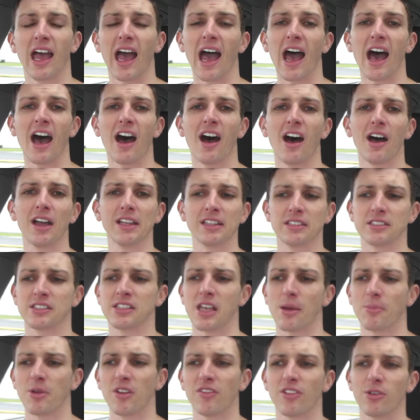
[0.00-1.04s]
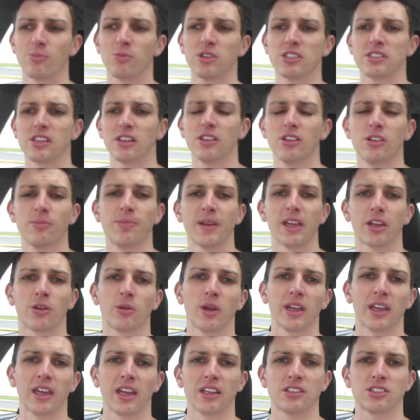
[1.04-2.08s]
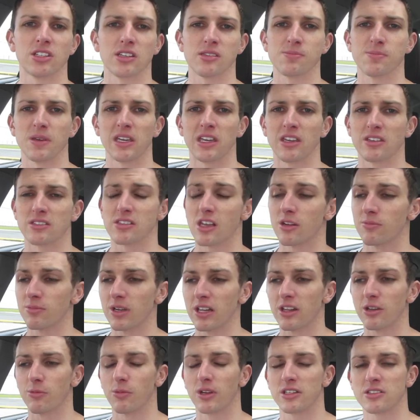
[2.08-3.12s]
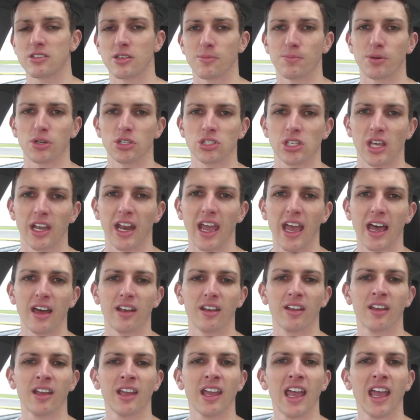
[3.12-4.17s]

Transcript: Uh, I, some of them was a little bit quicker just because I really wanted to push it out